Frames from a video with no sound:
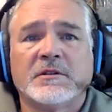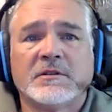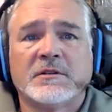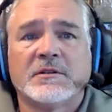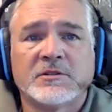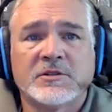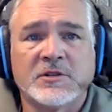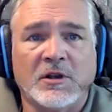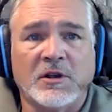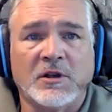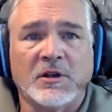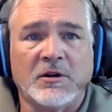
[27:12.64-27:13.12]

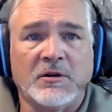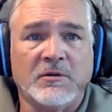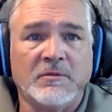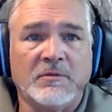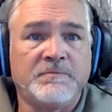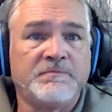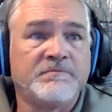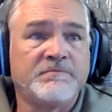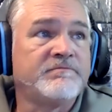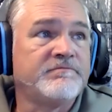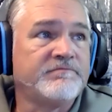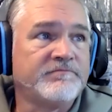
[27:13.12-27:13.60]
So,
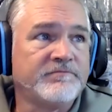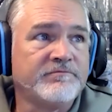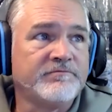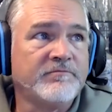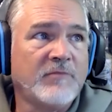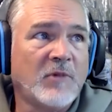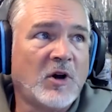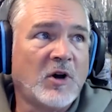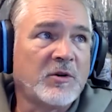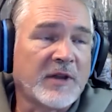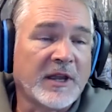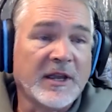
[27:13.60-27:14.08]

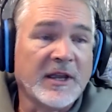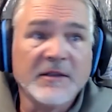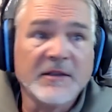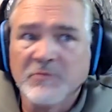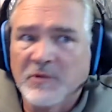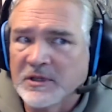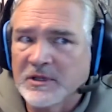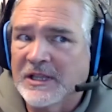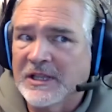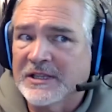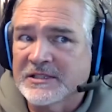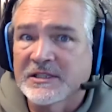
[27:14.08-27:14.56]
okay,
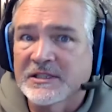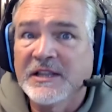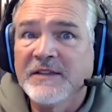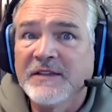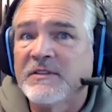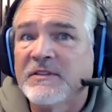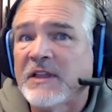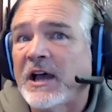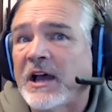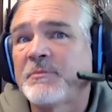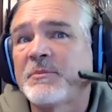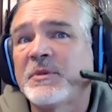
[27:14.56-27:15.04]
but let's leave
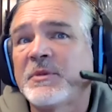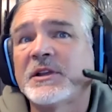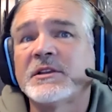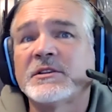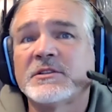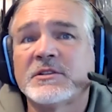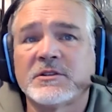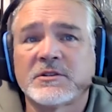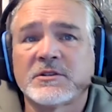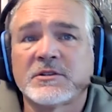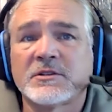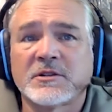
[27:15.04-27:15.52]
that because
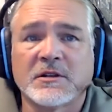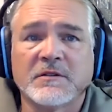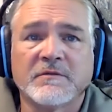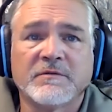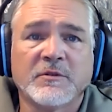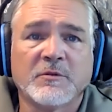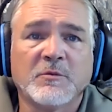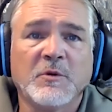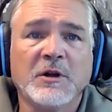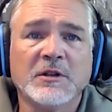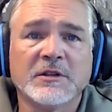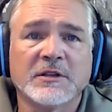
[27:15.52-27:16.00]
it's good for
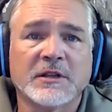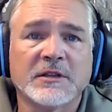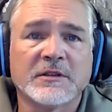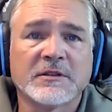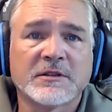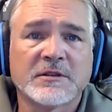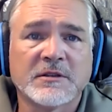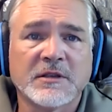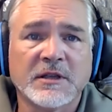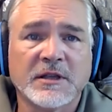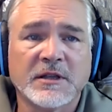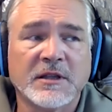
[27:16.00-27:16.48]
walnuts
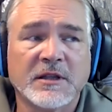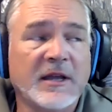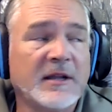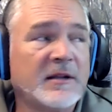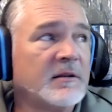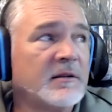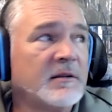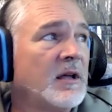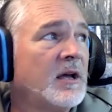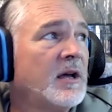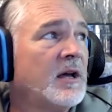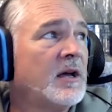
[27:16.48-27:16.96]

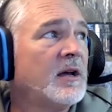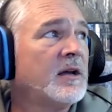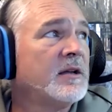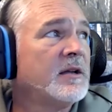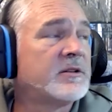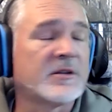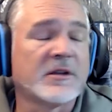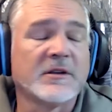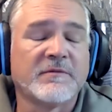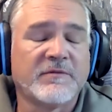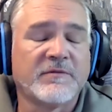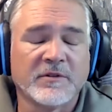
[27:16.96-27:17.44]
and it's
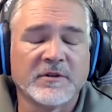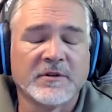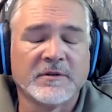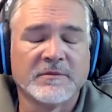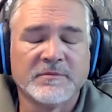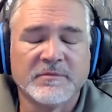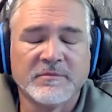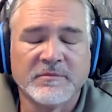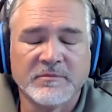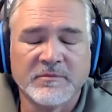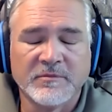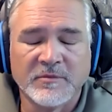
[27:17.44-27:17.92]
good for
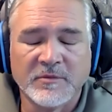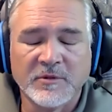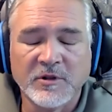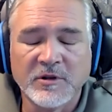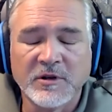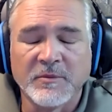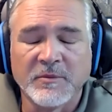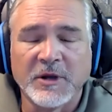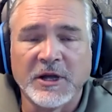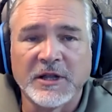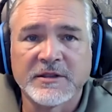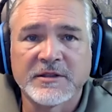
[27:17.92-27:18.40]
Luna
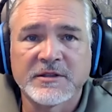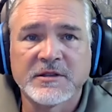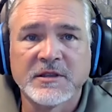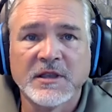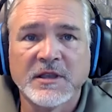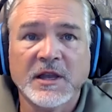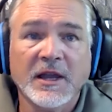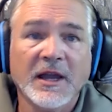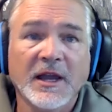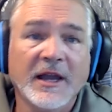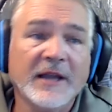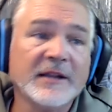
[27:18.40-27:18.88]
moths.
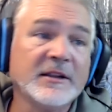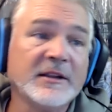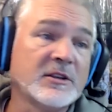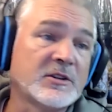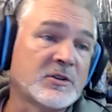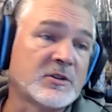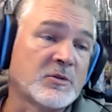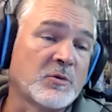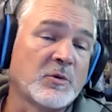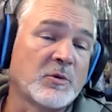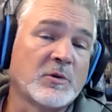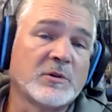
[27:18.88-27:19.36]
And the
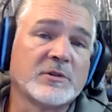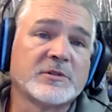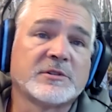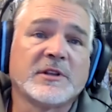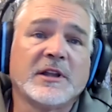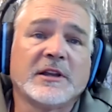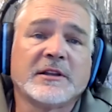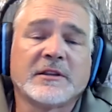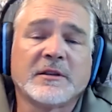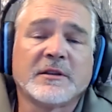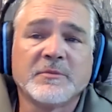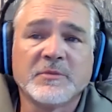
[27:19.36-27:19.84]
squirrels like
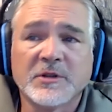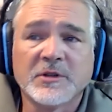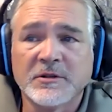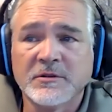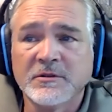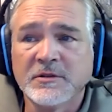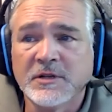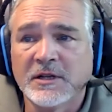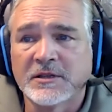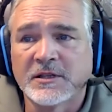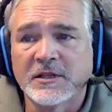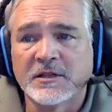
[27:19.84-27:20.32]
them too. Not
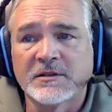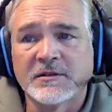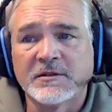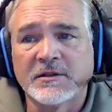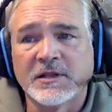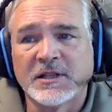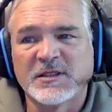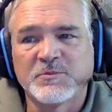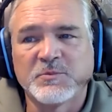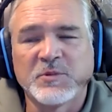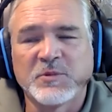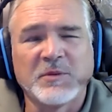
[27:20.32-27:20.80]
that that's
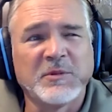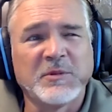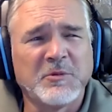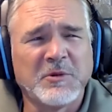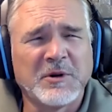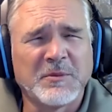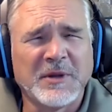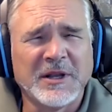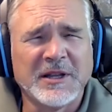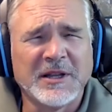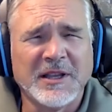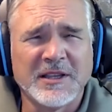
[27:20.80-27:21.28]
probably one of
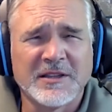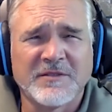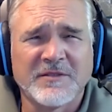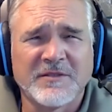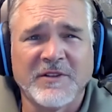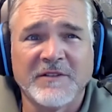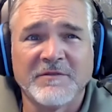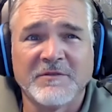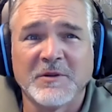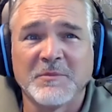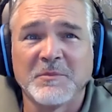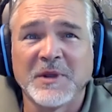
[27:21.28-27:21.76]
my less
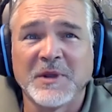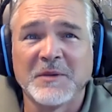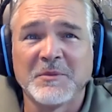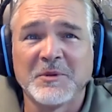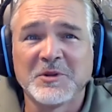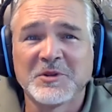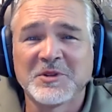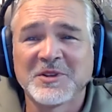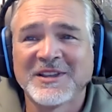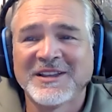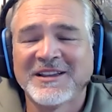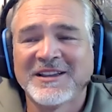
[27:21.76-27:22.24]
favorite
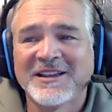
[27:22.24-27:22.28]
mammals.